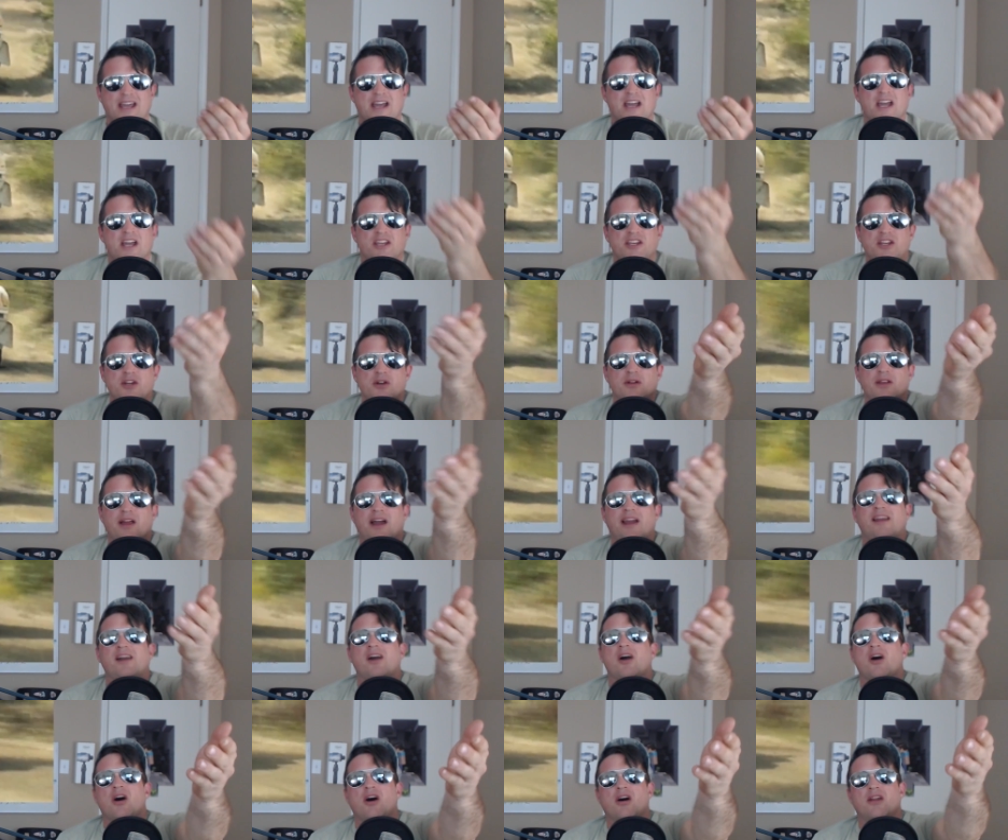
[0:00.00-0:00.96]
you're like,
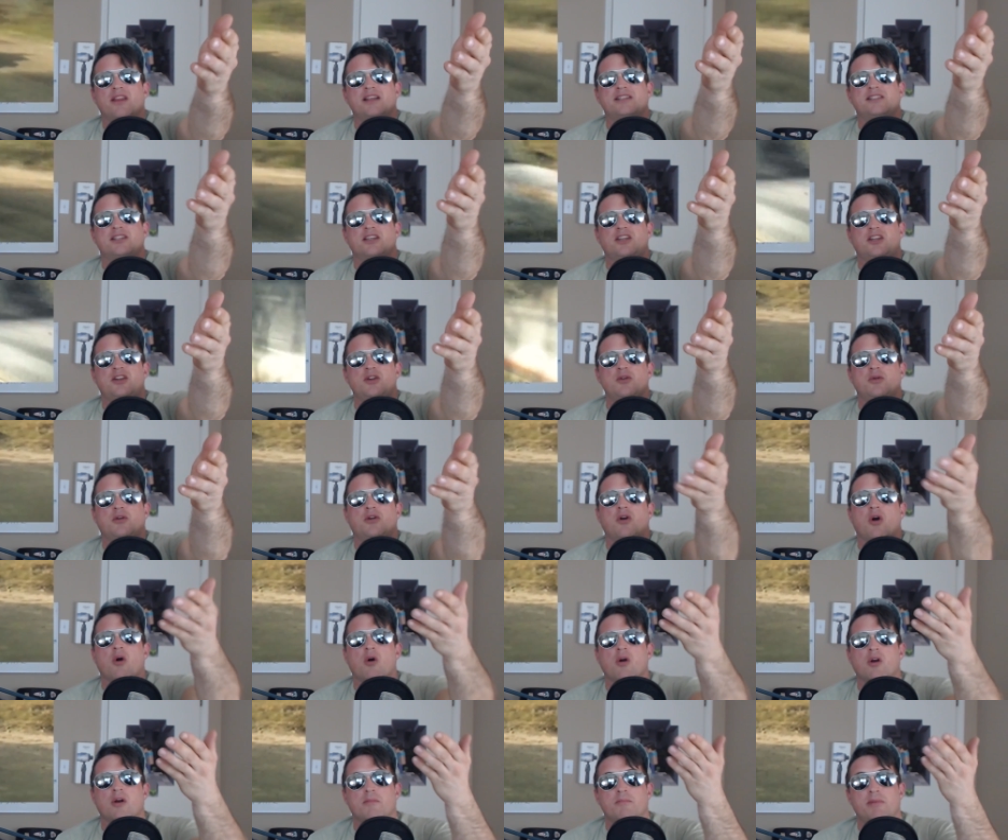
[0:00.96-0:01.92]
oh, that's a cute
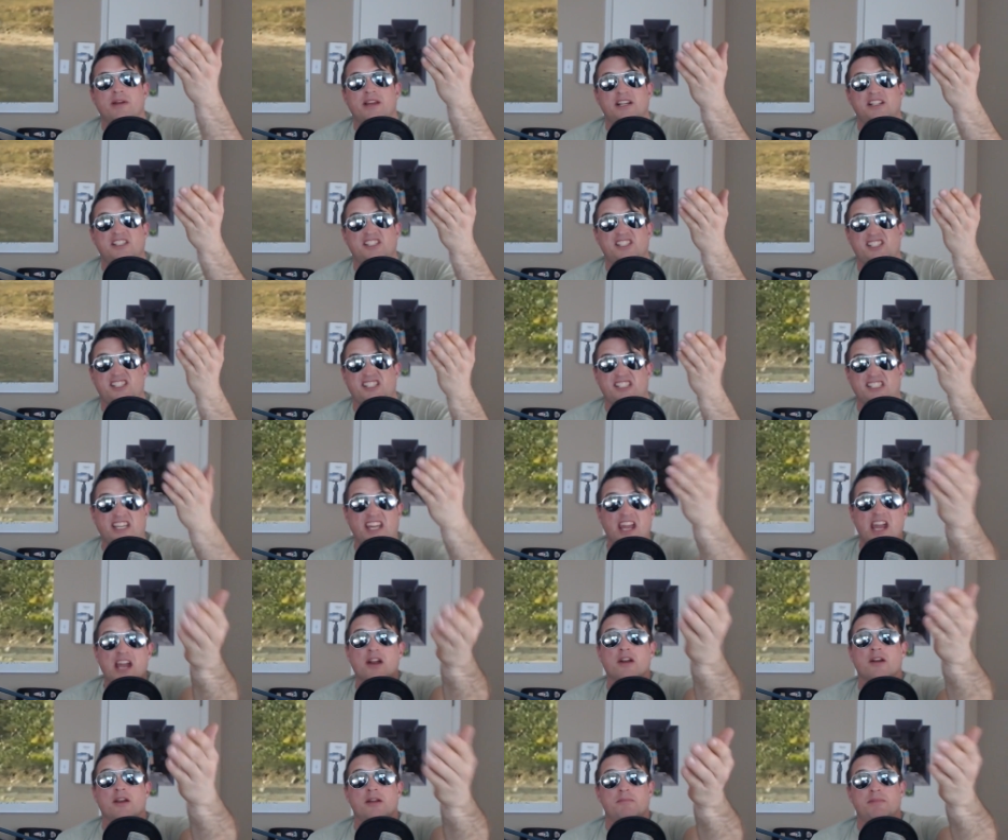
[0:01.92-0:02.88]
car, but it's
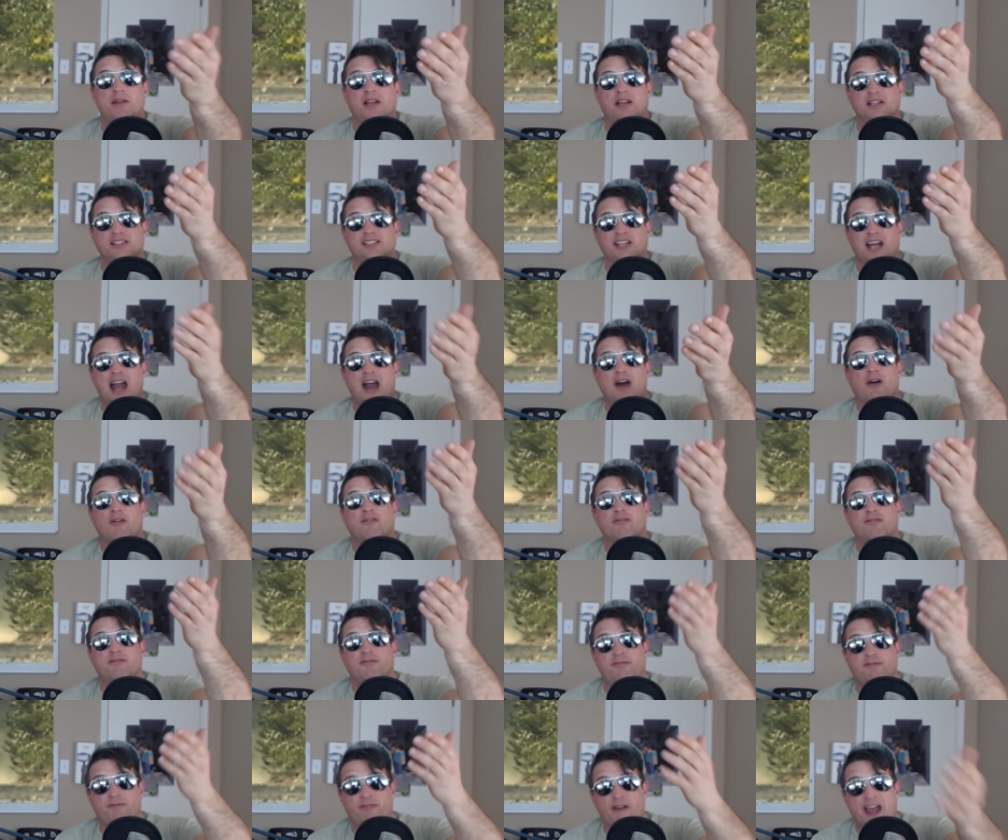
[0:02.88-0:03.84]
scary because of how
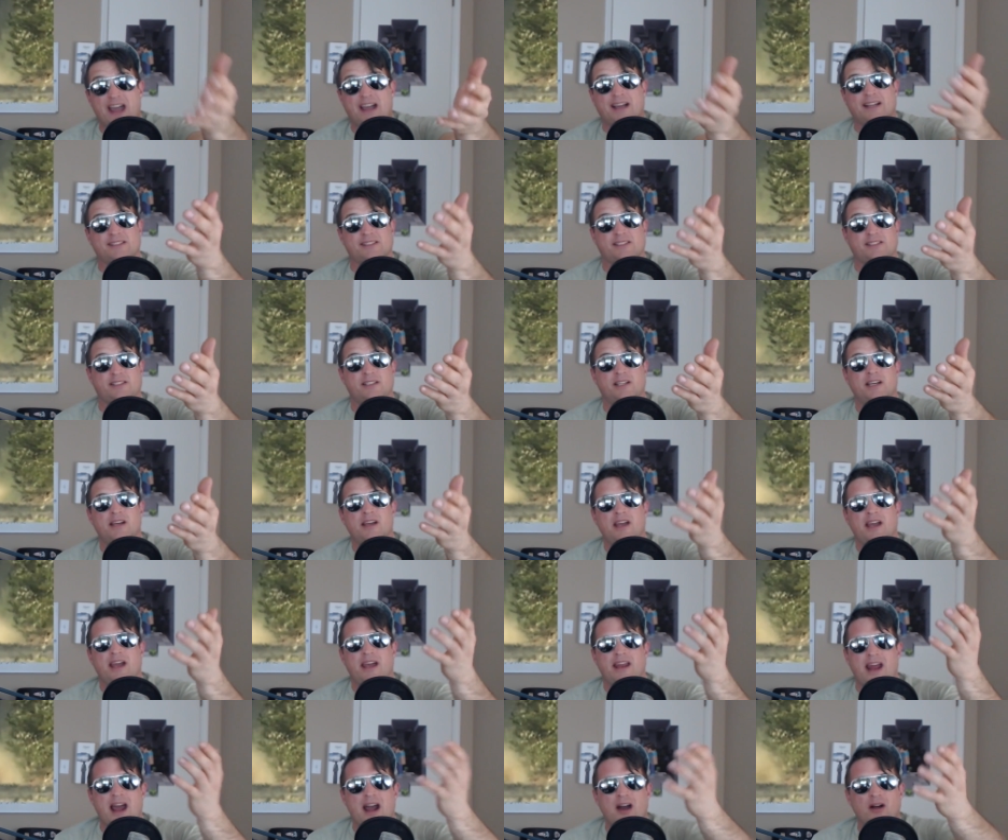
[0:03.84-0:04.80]
fast
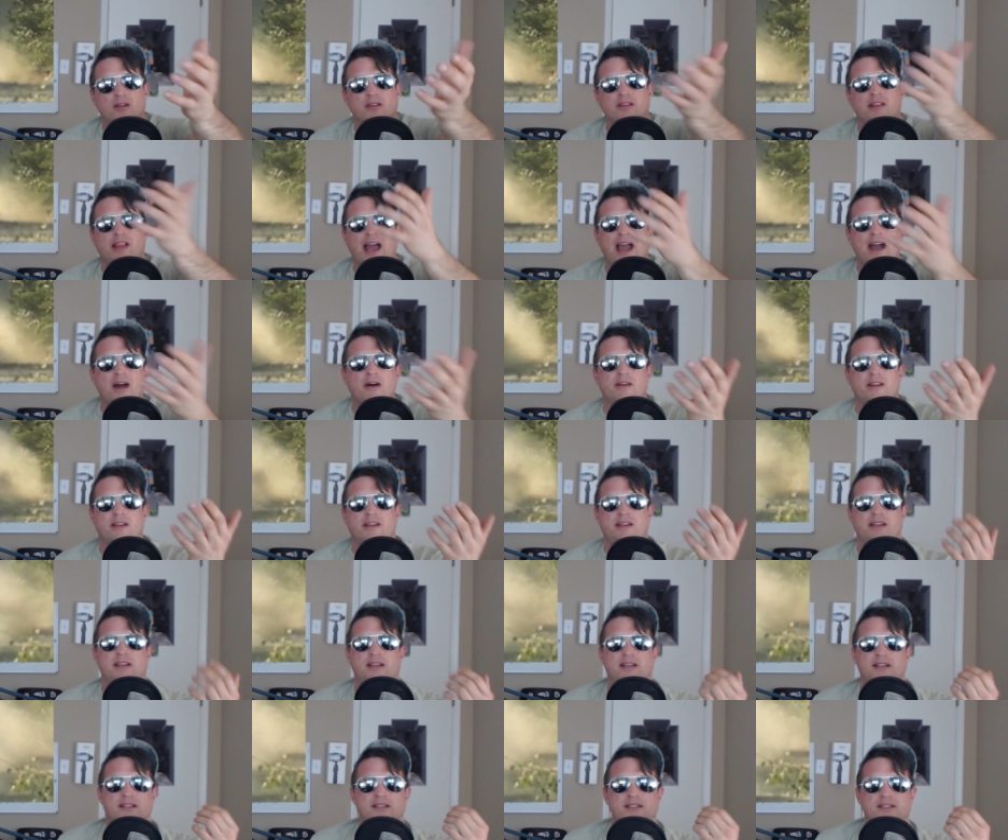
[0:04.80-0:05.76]
and how loud it
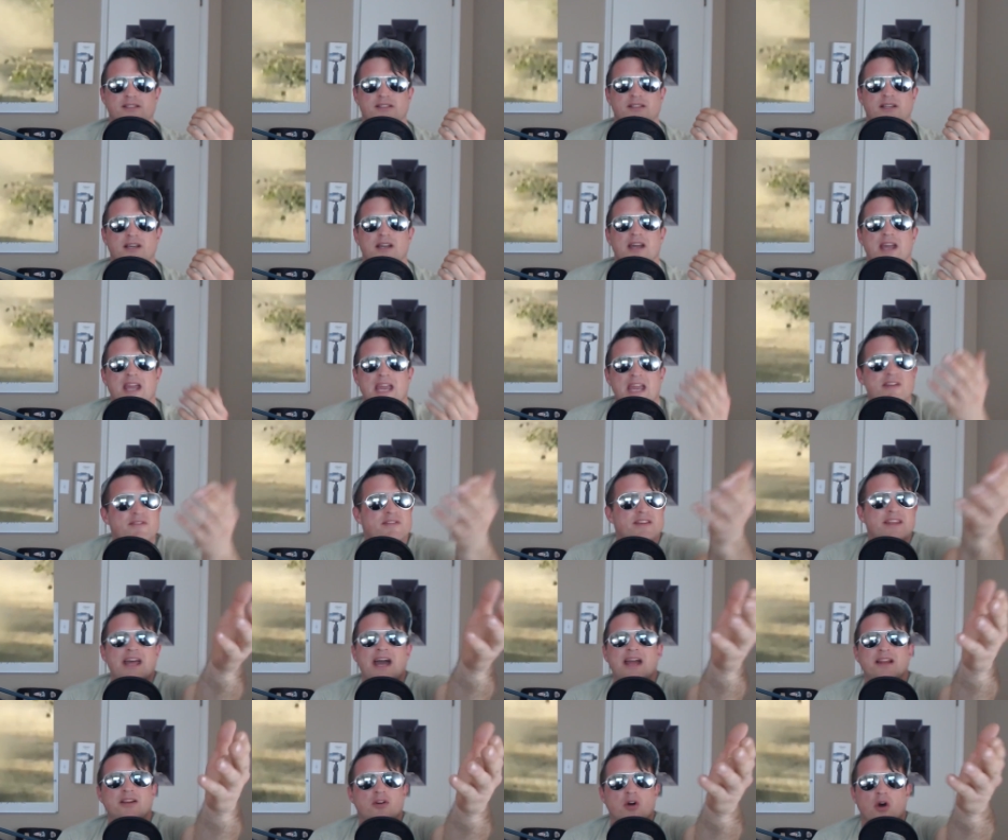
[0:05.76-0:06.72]
is. Even
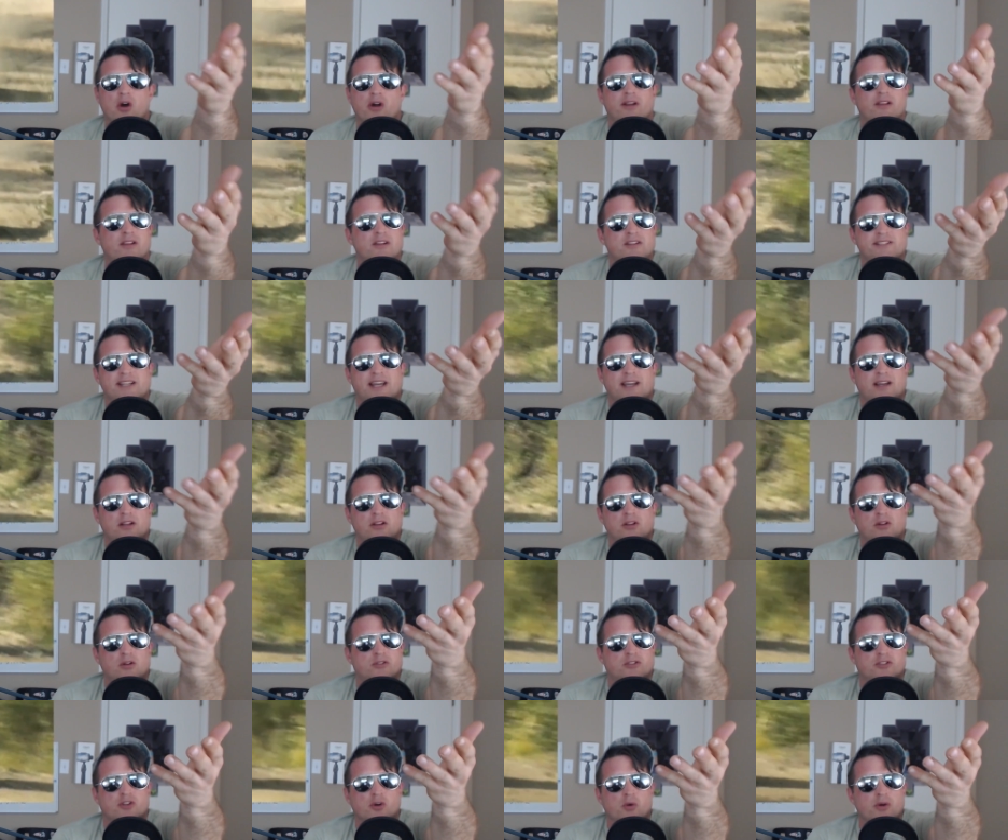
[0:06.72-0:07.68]
that car looks like a
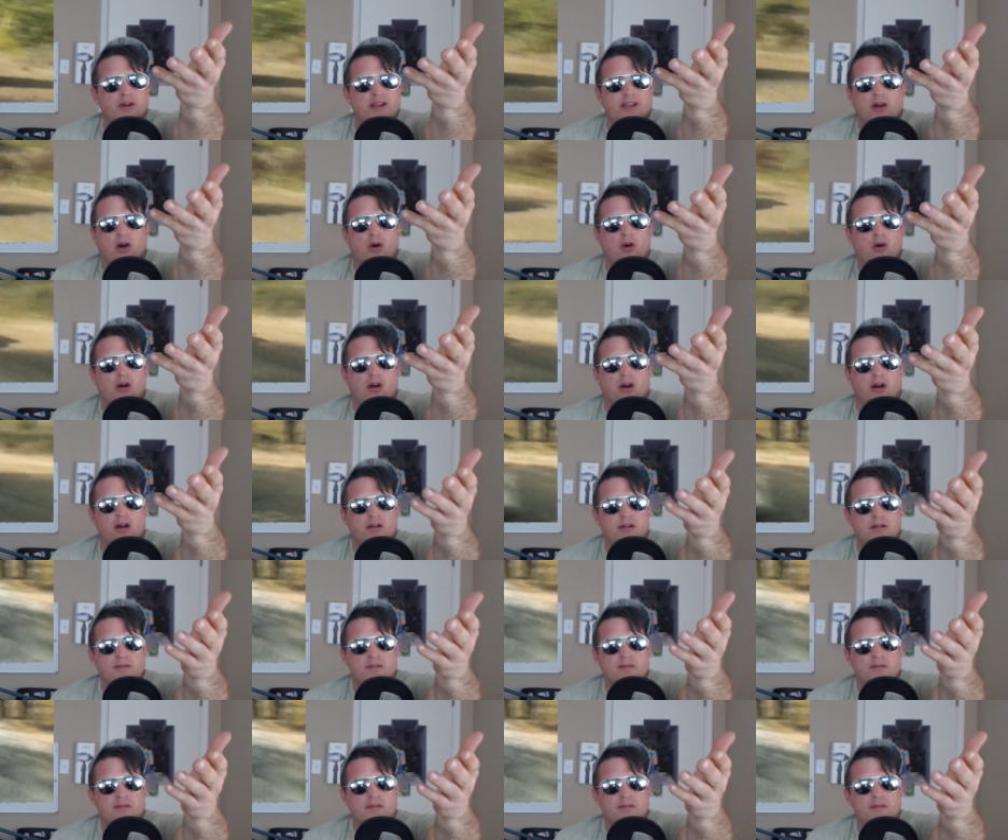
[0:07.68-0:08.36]
little toy car.